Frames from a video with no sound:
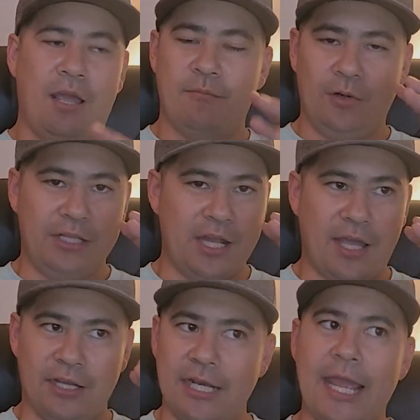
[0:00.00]
And I'm really
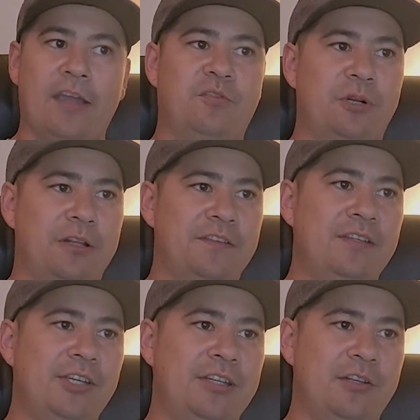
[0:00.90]
not an expert on
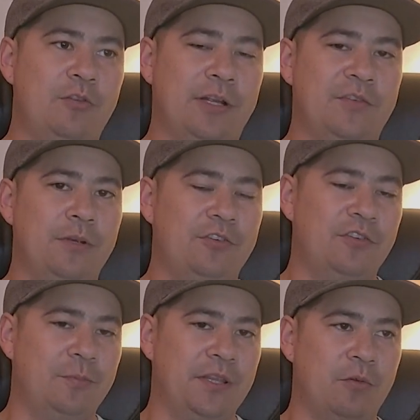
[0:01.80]
CVT
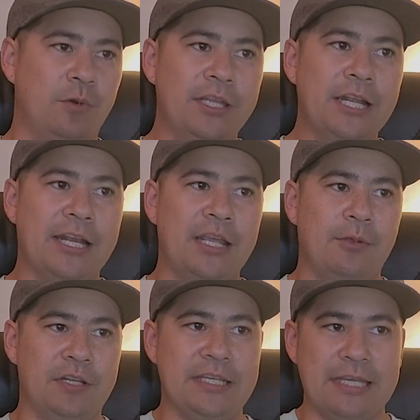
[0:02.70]
transmissions, but they're really not
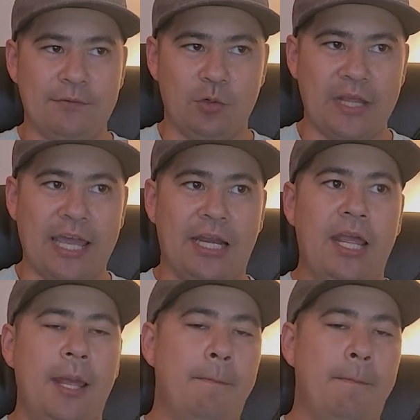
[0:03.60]
able to give you that